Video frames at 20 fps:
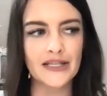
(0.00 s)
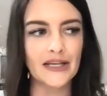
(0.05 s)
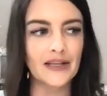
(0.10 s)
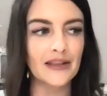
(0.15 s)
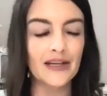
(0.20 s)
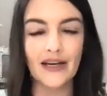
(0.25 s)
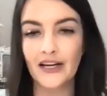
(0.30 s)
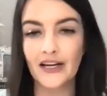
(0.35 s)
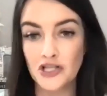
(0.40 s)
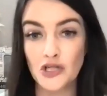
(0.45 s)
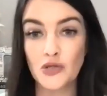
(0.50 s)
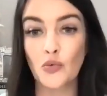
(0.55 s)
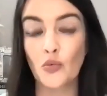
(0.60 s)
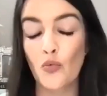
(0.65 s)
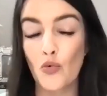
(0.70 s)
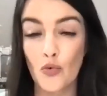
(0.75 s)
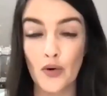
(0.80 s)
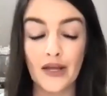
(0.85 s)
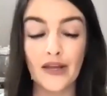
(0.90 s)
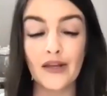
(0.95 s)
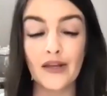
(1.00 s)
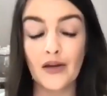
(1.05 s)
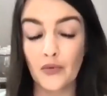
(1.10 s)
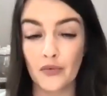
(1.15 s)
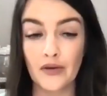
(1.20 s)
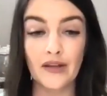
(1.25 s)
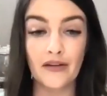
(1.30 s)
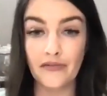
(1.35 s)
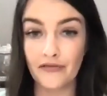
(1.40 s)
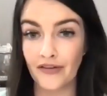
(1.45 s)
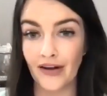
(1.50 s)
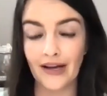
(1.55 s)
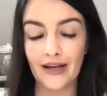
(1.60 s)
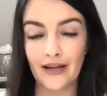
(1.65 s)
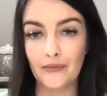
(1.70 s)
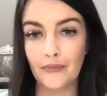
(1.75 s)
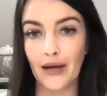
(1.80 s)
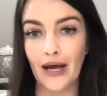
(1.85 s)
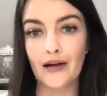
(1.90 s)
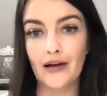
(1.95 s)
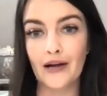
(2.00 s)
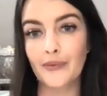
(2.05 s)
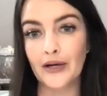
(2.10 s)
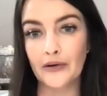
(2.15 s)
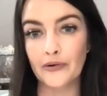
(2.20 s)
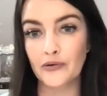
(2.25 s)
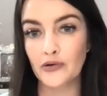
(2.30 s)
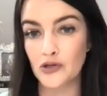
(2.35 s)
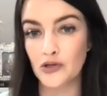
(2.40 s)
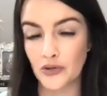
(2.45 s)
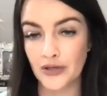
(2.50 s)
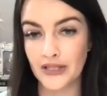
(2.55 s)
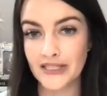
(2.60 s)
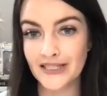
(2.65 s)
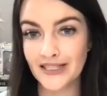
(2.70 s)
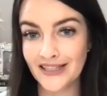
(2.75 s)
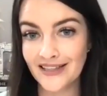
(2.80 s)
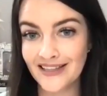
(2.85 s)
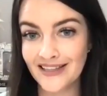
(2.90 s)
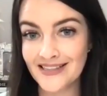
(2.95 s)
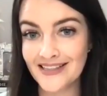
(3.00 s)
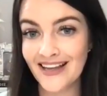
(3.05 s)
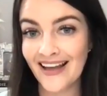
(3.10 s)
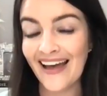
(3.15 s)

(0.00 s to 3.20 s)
I think I just really, really fucking back my own choices